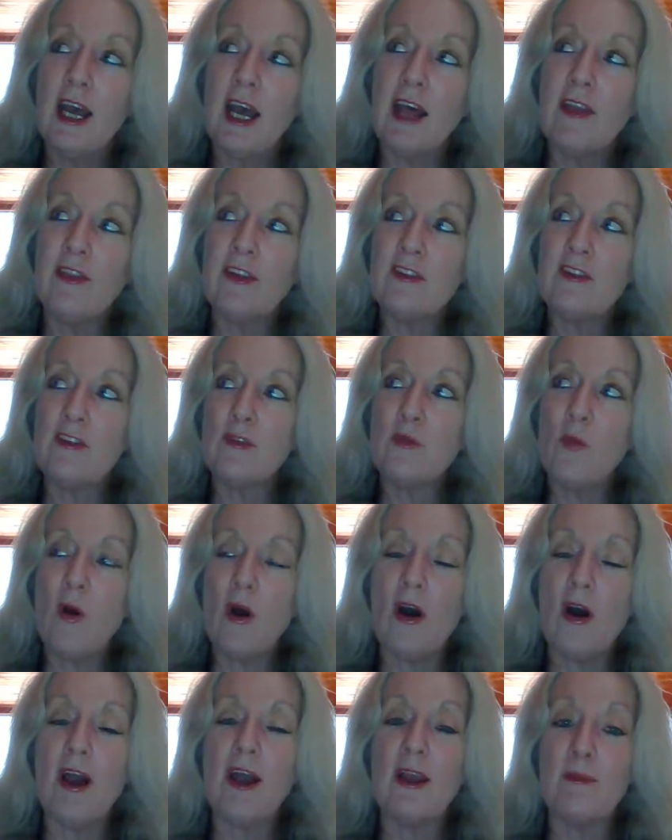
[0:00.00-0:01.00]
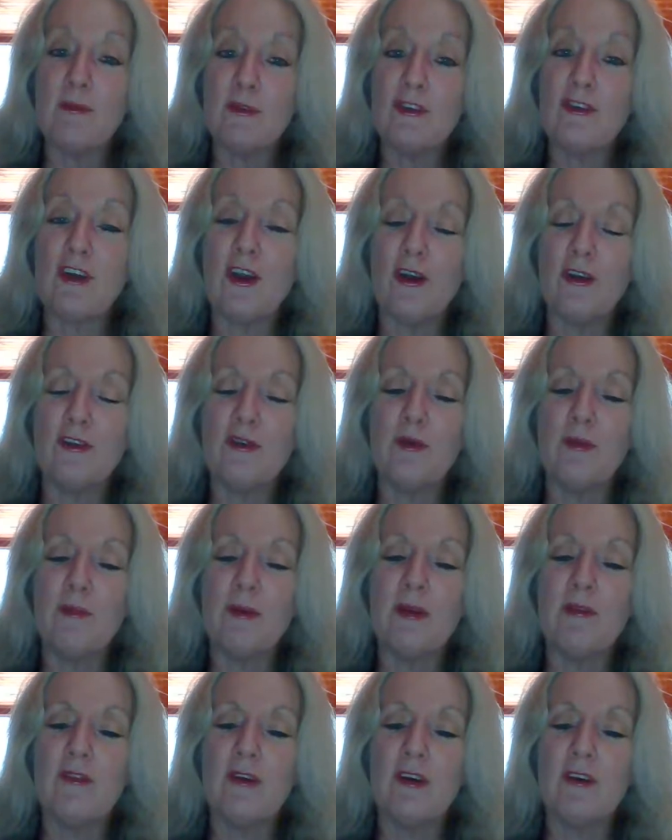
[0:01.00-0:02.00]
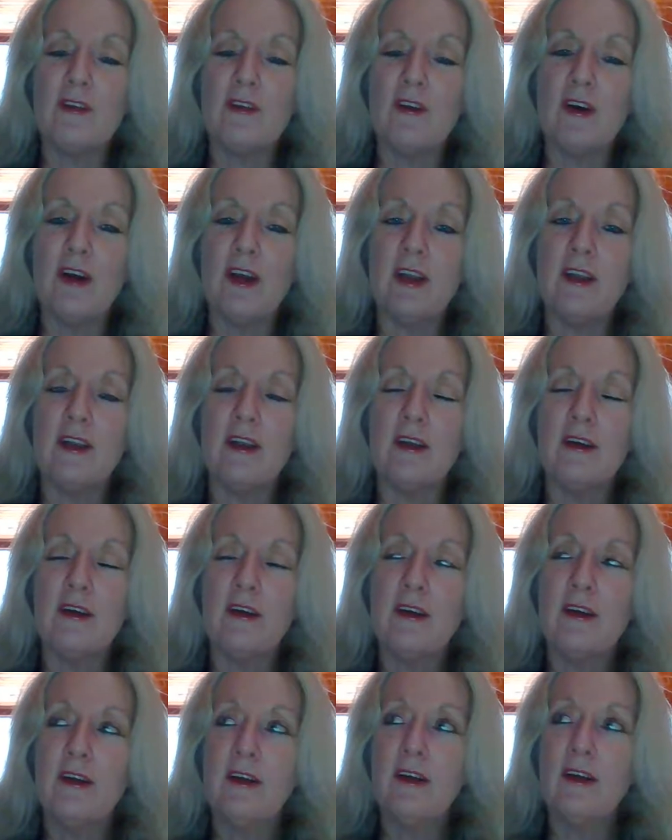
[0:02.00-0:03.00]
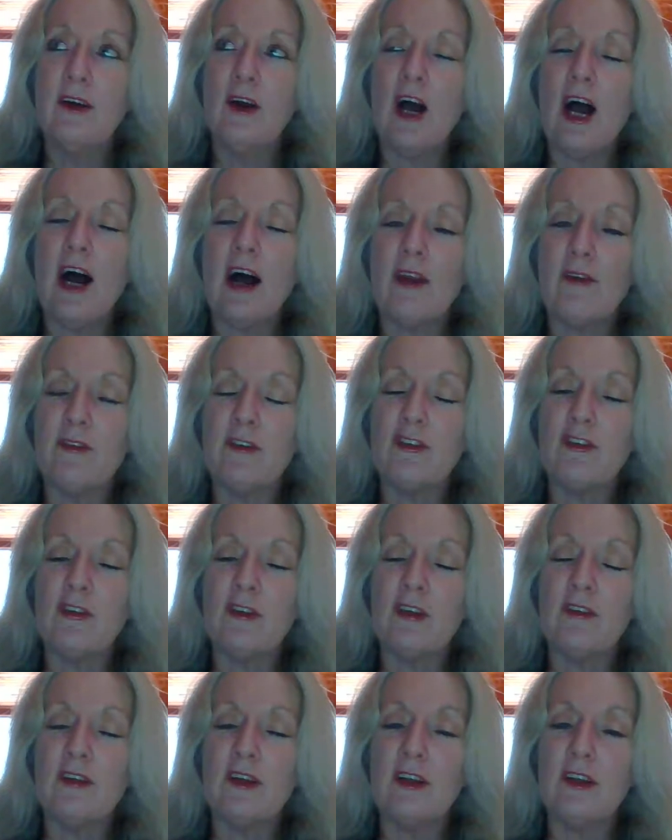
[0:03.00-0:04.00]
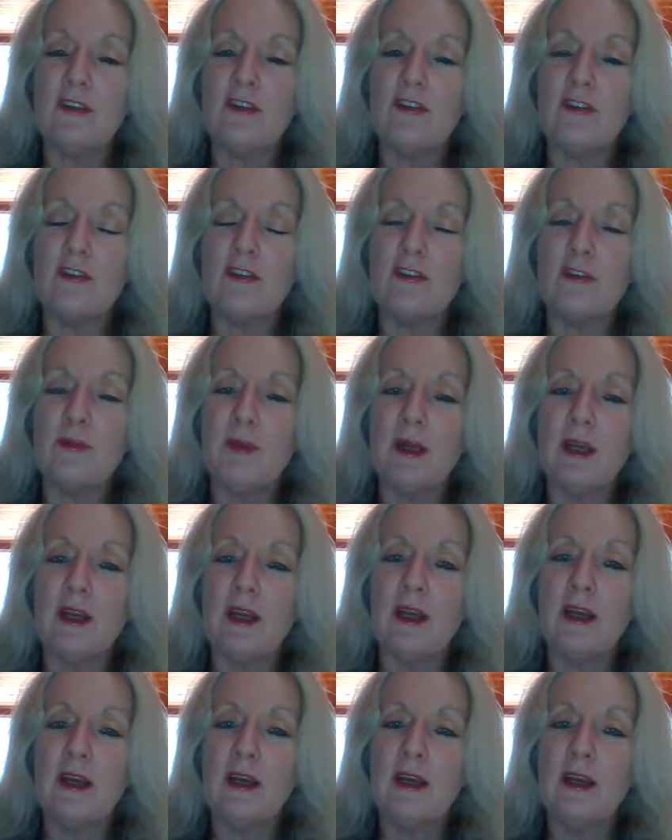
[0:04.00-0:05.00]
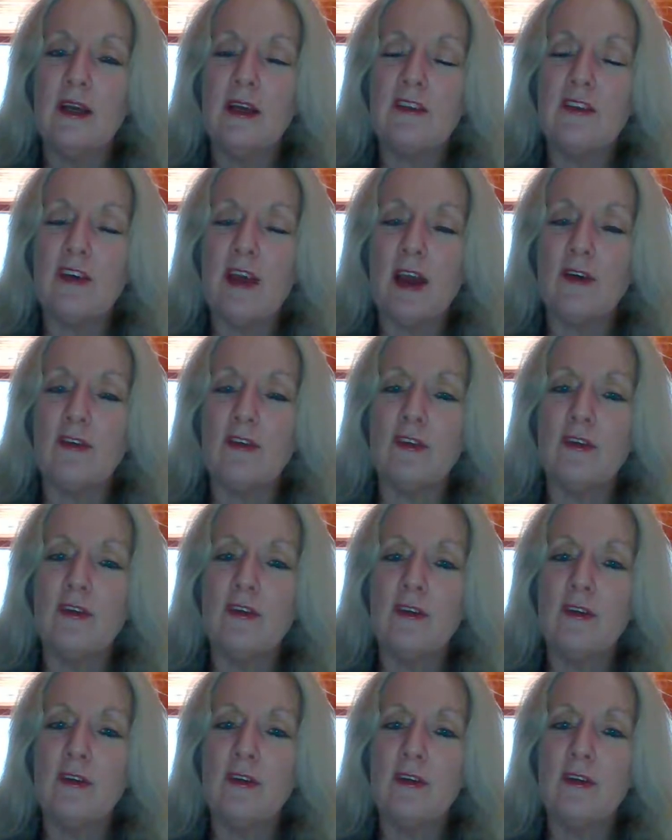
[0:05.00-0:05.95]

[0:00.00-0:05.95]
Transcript: And this is why, and I'm just going to a bit of an aside here, artificial intelligence is being touted.